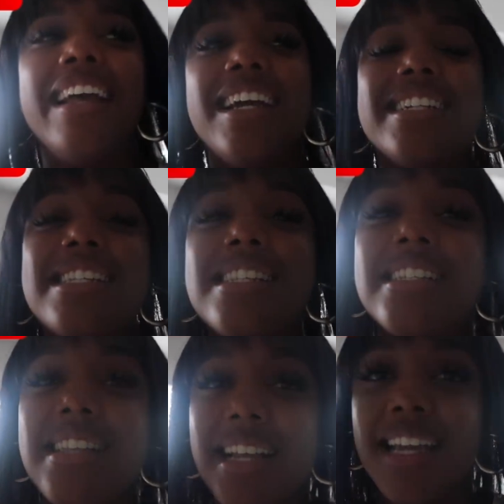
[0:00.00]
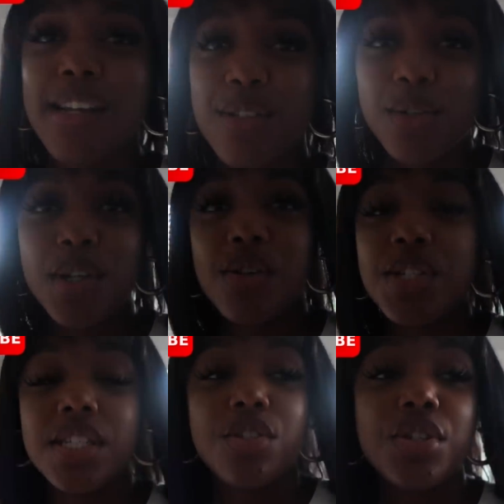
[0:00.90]
And since I canceled
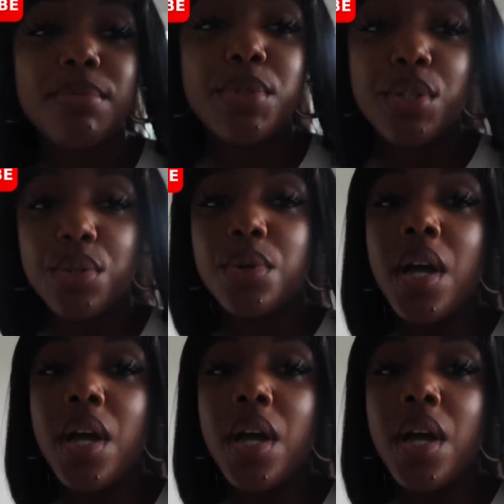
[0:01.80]
Yoshi's trip to,